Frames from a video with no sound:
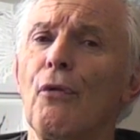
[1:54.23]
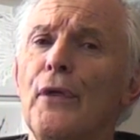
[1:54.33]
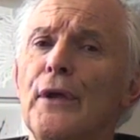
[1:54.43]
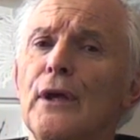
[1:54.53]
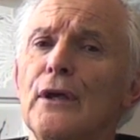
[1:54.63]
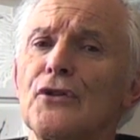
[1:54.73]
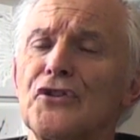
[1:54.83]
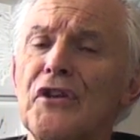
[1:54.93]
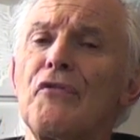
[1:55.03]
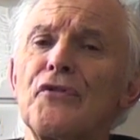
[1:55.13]
the
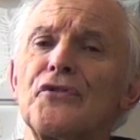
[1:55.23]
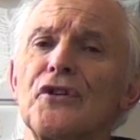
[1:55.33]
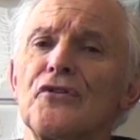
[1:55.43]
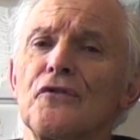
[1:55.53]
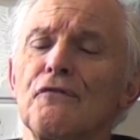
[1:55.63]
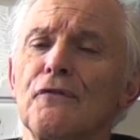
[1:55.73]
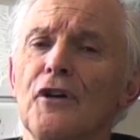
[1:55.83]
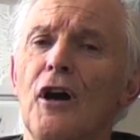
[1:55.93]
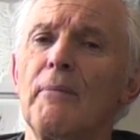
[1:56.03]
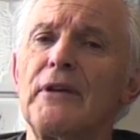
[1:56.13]
synthesis of
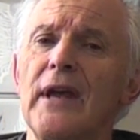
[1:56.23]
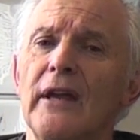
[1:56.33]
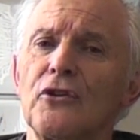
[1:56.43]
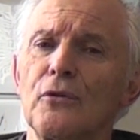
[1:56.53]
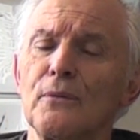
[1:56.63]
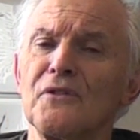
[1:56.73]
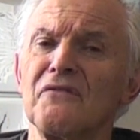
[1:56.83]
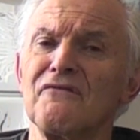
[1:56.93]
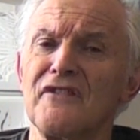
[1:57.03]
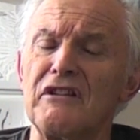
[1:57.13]
carbon
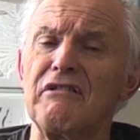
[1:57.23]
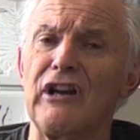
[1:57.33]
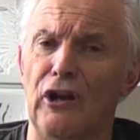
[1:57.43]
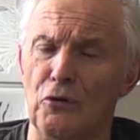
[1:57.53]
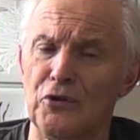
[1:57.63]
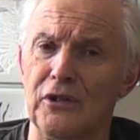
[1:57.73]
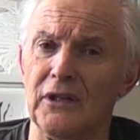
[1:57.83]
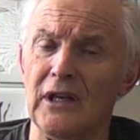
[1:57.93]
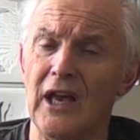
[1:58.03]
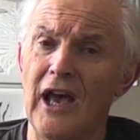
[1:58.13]
nanotubes very
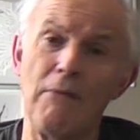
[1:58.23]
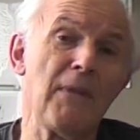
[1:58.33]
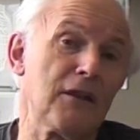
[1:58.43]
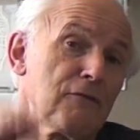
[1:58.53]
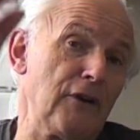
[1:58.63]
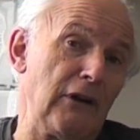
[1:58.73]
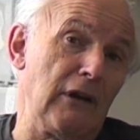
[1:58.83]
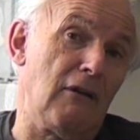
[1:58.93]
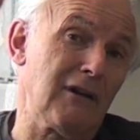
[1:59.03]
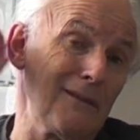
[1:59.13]
closely and make them very
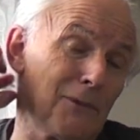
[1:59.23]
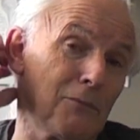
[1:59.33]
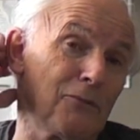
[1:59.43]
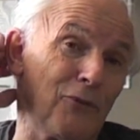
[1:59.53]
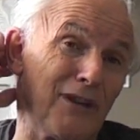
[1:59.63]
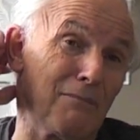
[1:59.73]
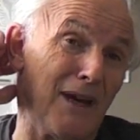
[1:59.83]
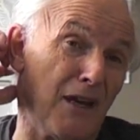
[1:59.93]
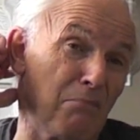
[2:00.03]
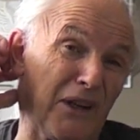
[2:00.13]
long. At the moment we can
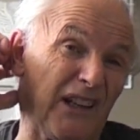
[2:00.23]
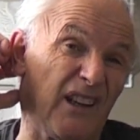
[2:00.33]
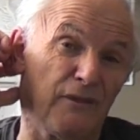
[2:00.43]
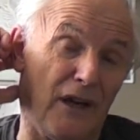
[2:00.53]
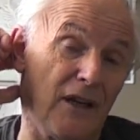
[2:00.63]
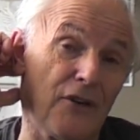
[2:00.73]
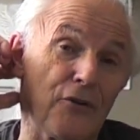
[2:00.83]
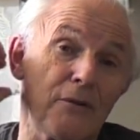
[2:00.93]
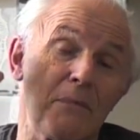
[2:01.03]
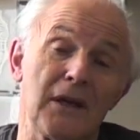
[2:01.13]
make a bundle of
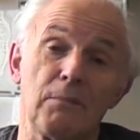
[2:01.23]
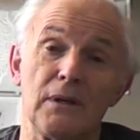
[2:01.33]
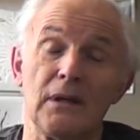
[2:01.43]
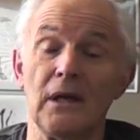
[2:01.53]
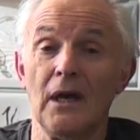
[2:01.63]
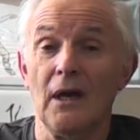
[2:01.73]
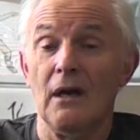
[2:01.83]
100, maybe